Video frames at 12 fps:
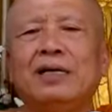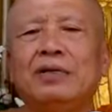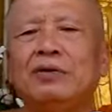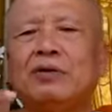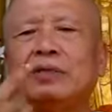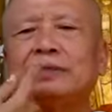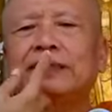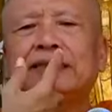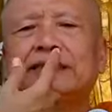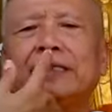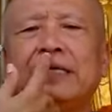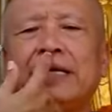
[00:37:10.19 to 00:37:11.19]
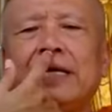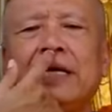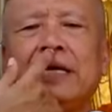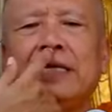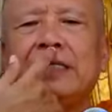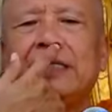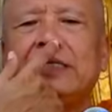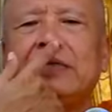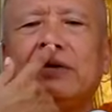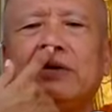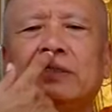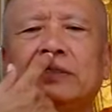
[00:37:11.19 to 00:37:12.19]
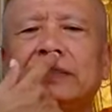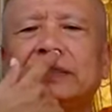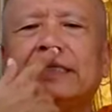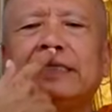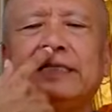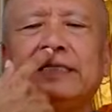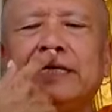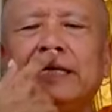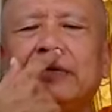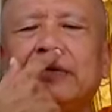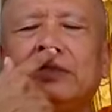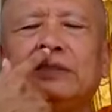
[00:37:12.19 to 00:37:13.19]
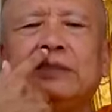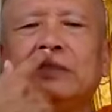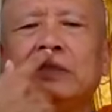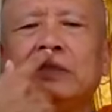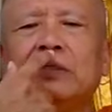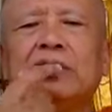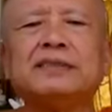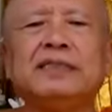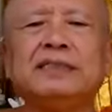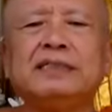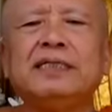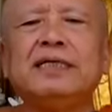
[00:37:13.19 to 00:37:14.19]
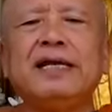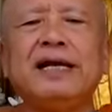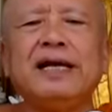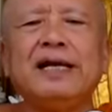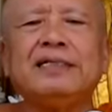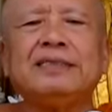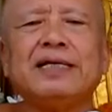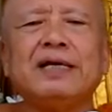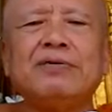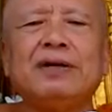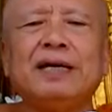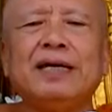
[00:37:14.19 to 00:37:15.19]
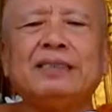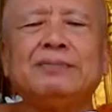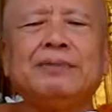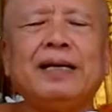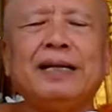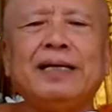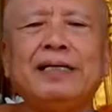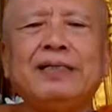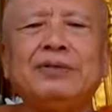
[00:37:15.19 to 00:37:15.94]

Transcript: You got sensing here in your consciousness inside the nostril. You got sensing here inside your heart, smiling.